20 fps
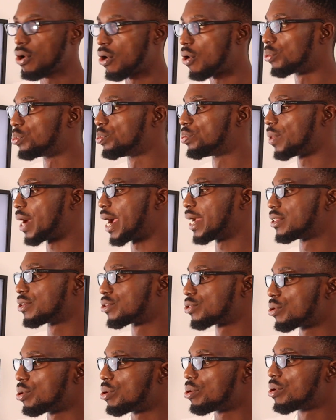All right,
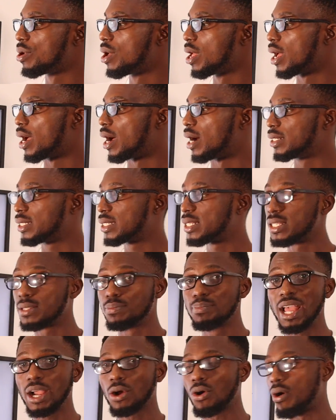so this is
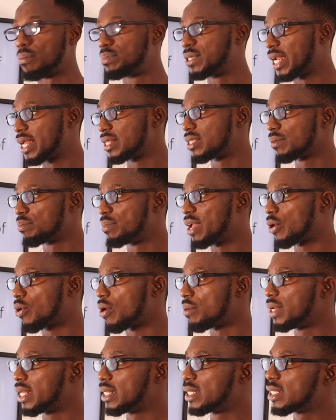makeup, genetic
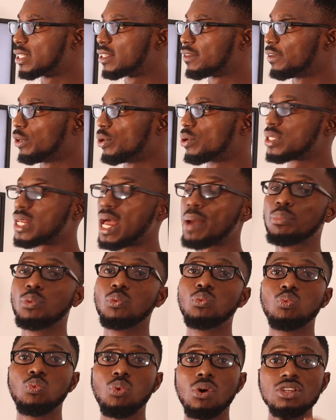makeup. Then this is phenotype,
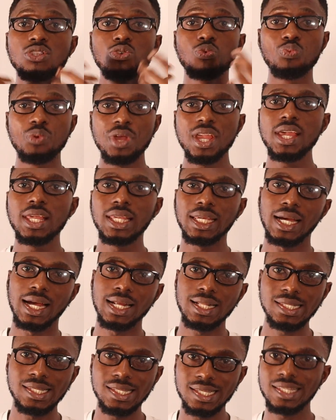what we
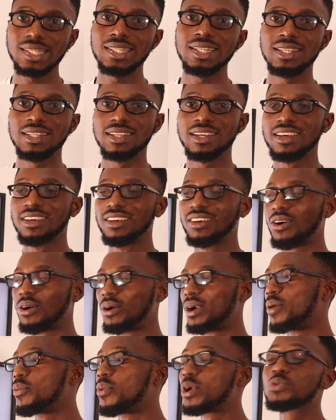can see, all
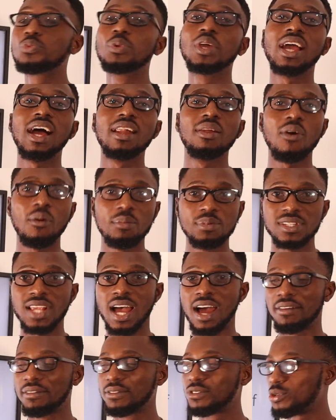right, what we can
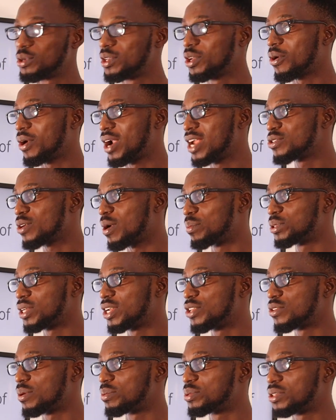observe. So the correct
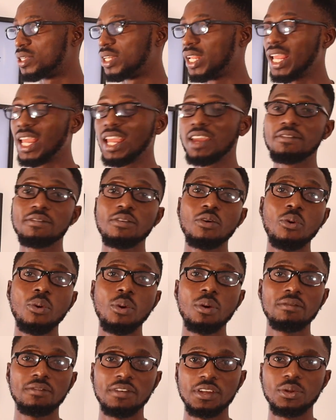option is option A
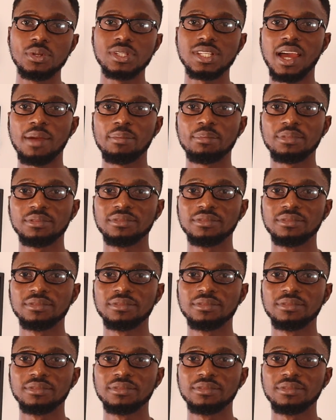for phenotype.